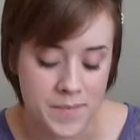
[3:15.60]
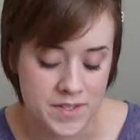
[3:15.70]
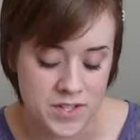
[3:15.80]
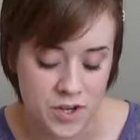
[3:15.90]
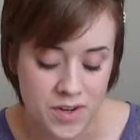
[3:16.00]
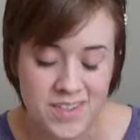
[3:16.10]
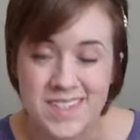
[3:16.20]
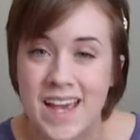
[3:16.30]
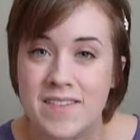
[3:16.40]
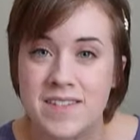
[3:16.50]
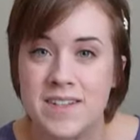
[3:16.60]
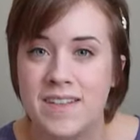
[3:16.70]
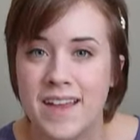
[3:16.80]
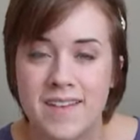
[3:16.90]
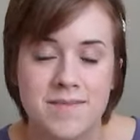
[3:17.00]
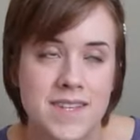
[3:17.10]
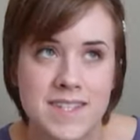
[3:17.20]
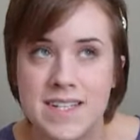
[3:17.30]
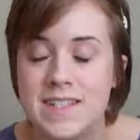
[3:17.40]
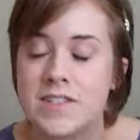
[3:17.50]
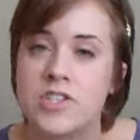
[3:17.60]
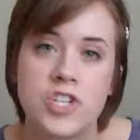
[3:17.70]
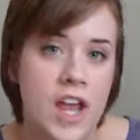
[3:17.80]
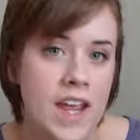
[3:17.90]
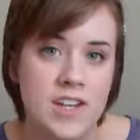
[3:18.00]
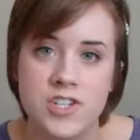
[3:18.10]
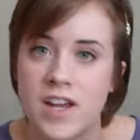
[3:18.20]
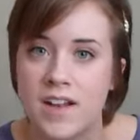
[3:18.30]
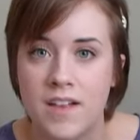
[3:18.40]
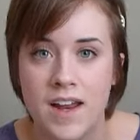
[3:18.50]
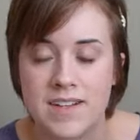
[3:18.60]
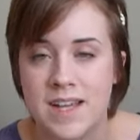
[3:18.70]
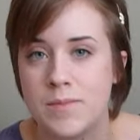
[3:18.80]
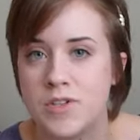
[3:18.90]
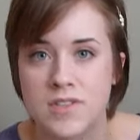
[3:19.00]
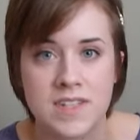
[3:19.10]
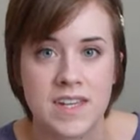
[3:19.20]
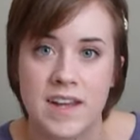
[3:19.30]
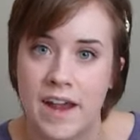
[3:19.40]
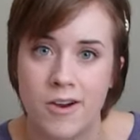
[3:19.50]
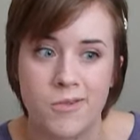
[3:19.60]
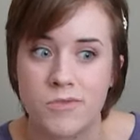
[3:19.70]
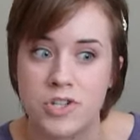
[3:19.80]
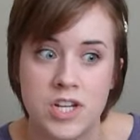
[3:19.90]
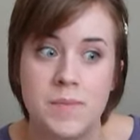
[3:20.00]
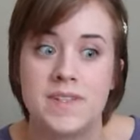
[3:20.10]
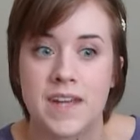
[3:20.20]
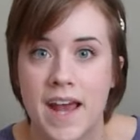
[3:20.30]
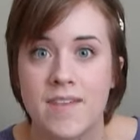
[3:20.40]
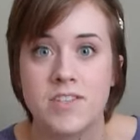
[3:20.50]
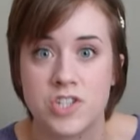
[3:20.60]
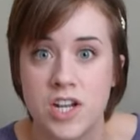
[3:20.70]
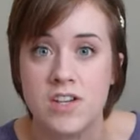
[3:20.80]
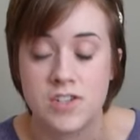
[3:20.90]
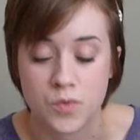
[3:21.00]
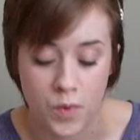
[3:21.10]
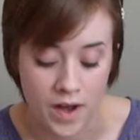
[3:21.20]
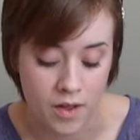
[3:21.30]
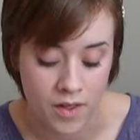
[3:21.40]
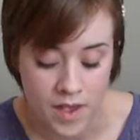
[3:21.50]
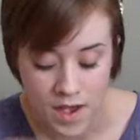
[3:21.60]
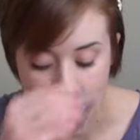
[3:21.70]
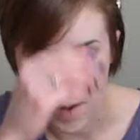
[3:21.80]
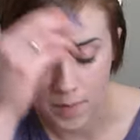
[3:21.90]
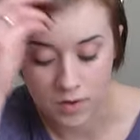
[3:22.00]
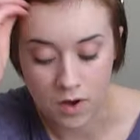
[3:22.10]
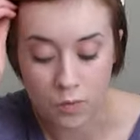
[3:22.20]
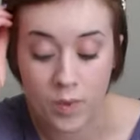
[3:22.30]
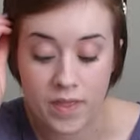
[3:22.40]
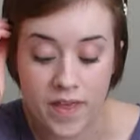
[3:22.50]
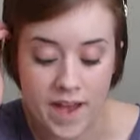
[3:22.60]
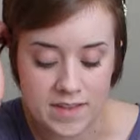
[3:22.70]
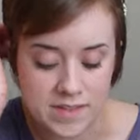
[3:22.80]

So you just have to, like, the seasons change, and a lot of times your skincare regime is going to have to change as well along with that.